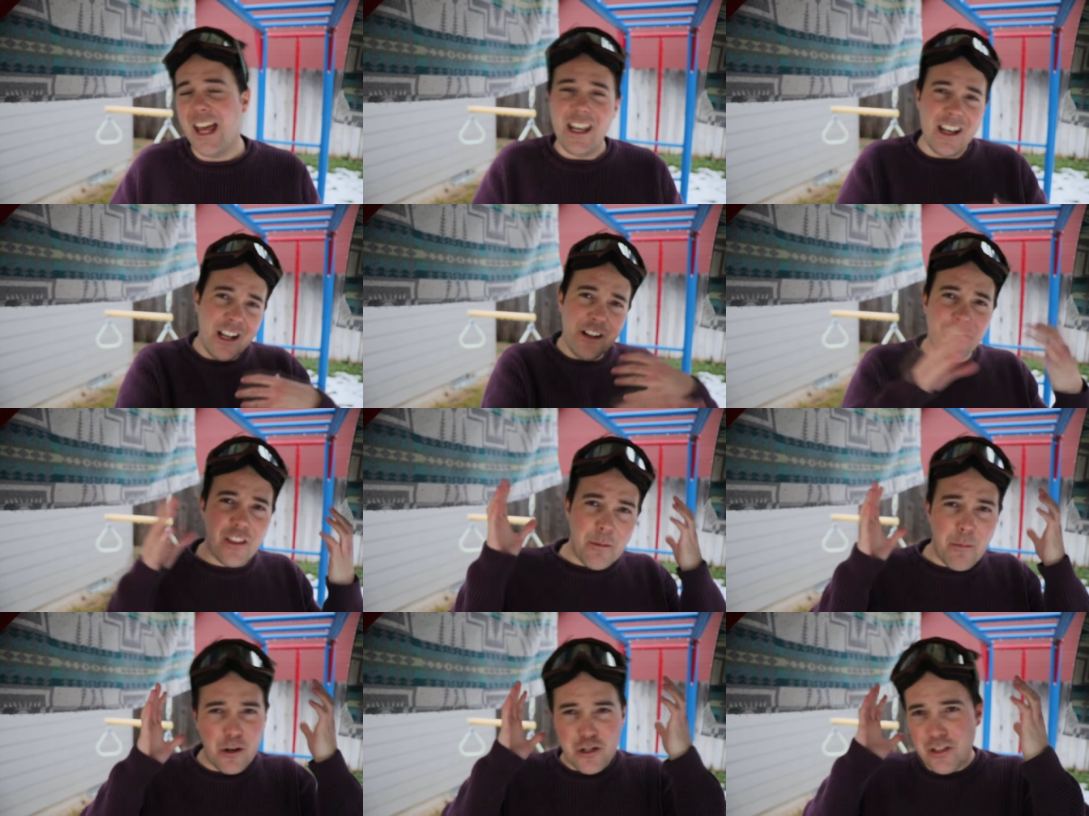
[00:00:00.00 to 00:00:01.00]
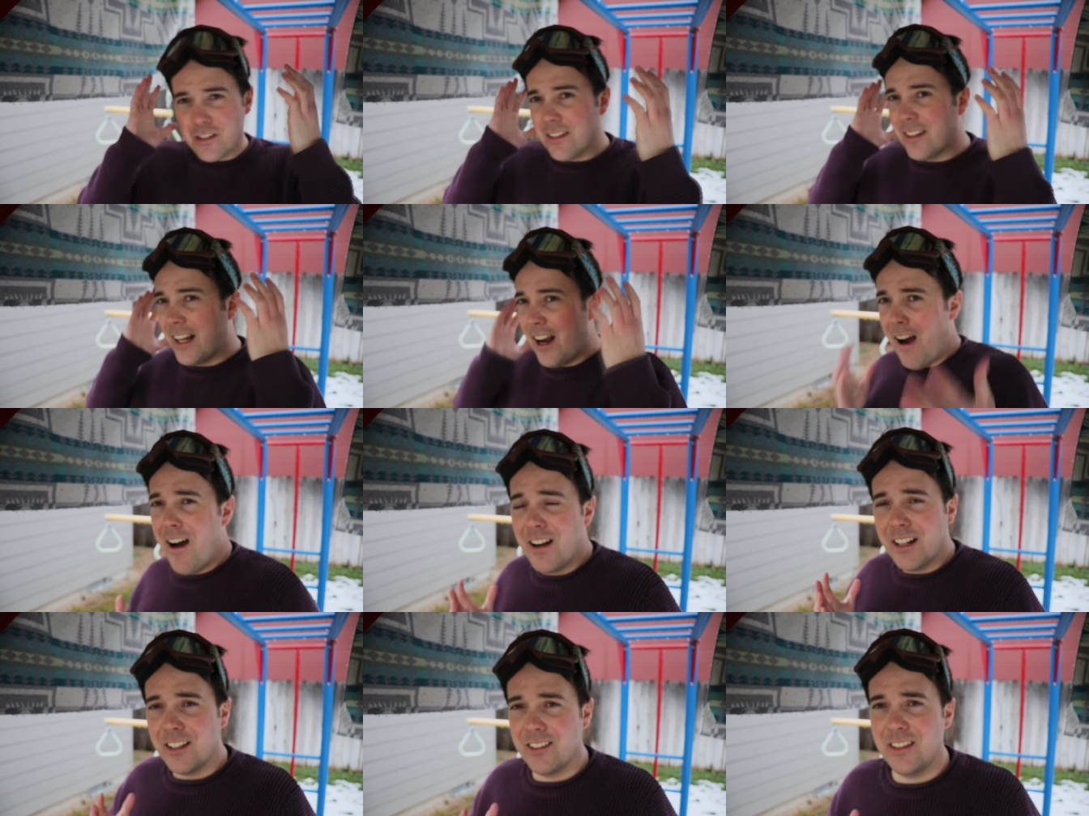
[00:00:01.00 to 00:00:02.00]
and none of them are just as
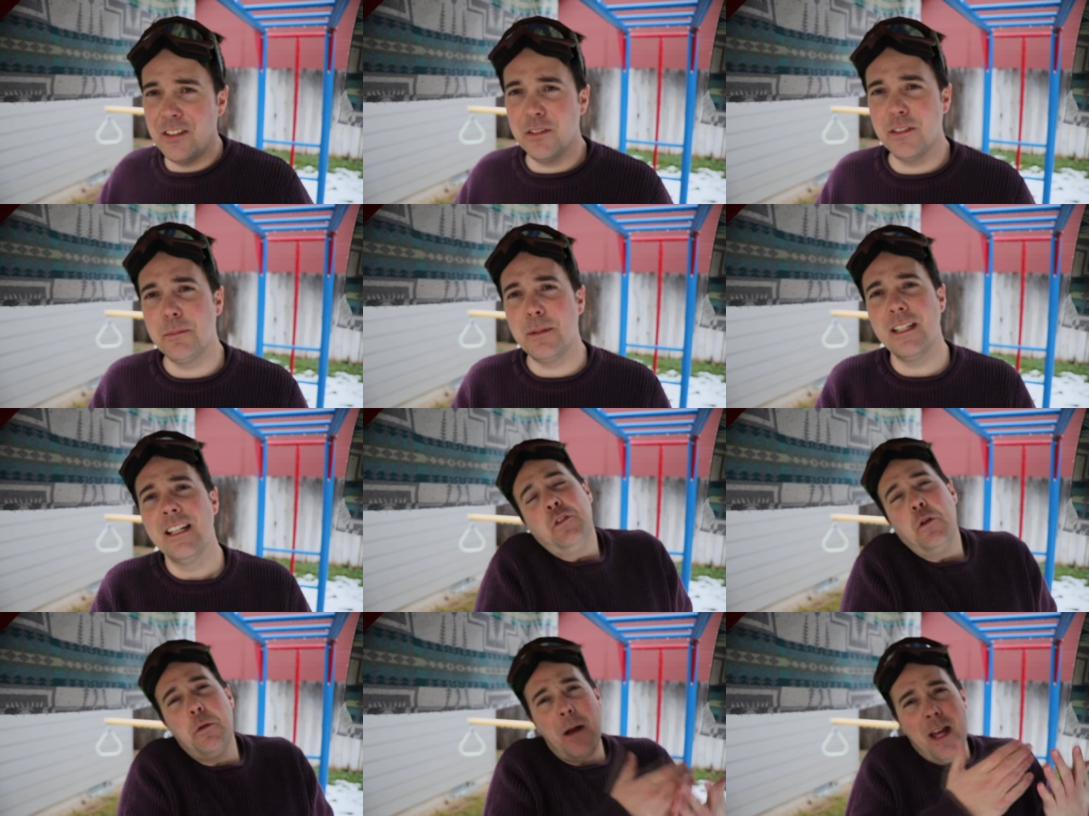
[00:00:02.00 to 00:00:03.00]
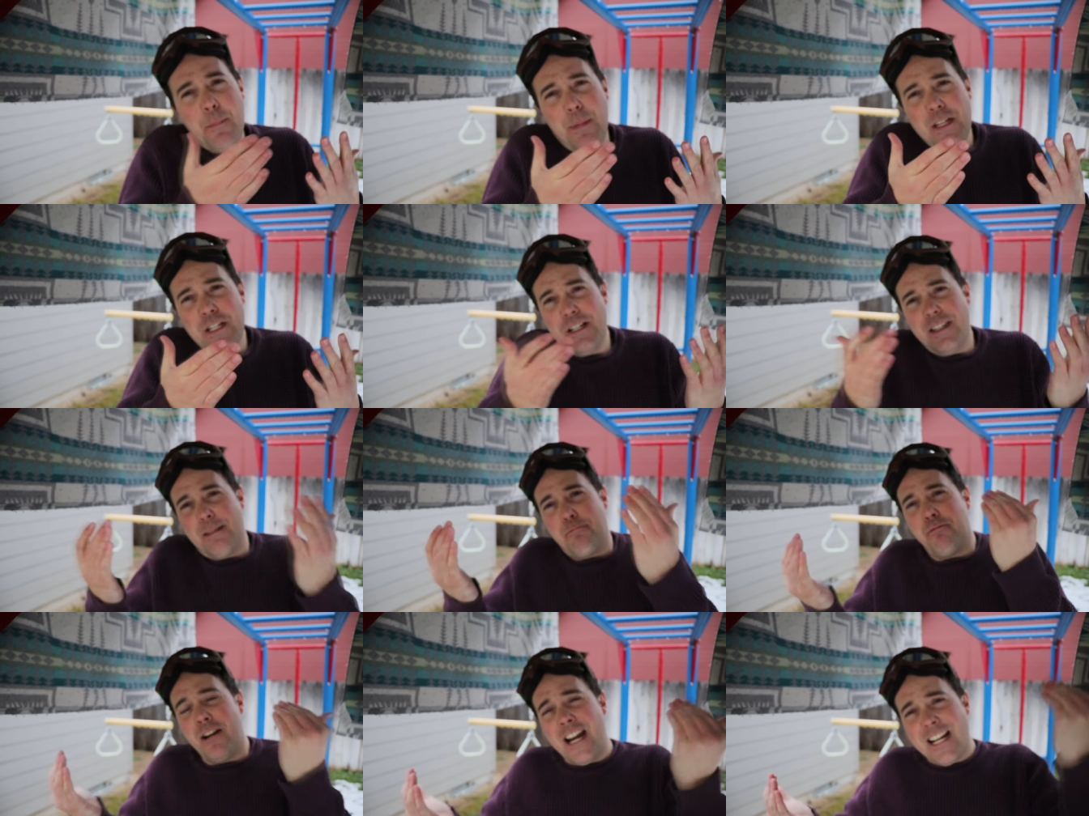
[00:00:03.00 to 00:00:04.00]
iconic as they used to be. So in my opinion, the
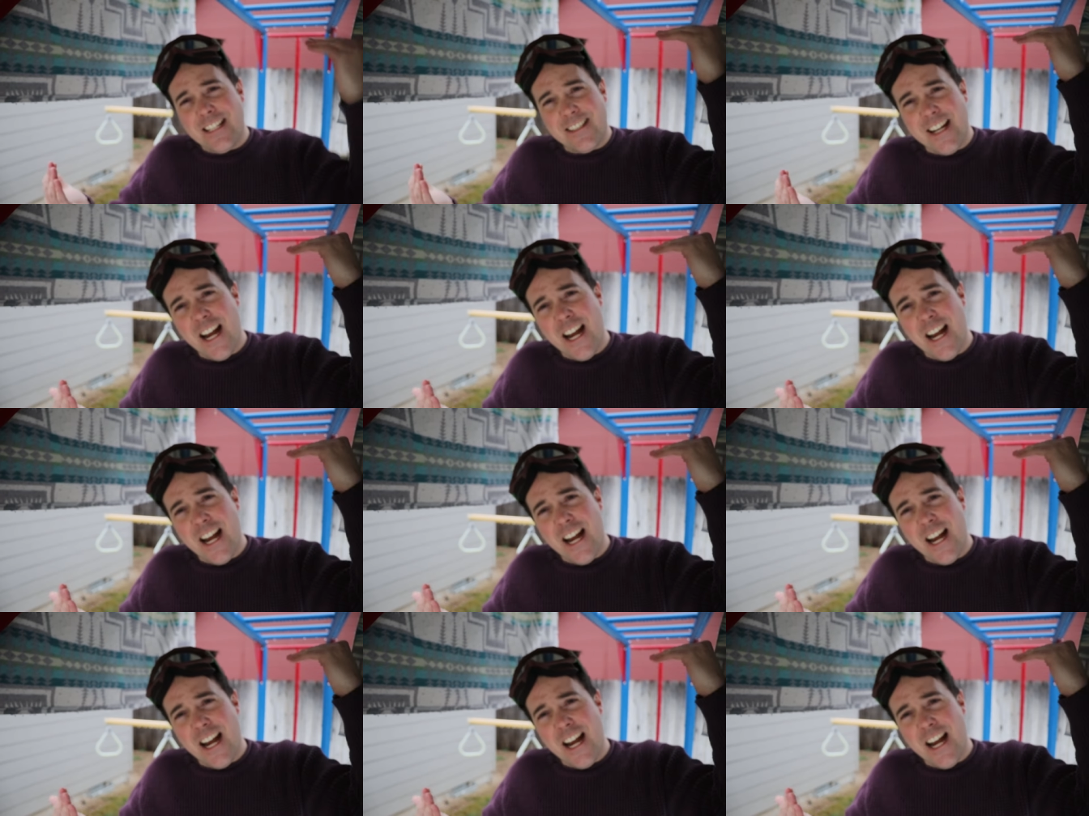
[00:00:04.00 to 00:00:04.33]
brand is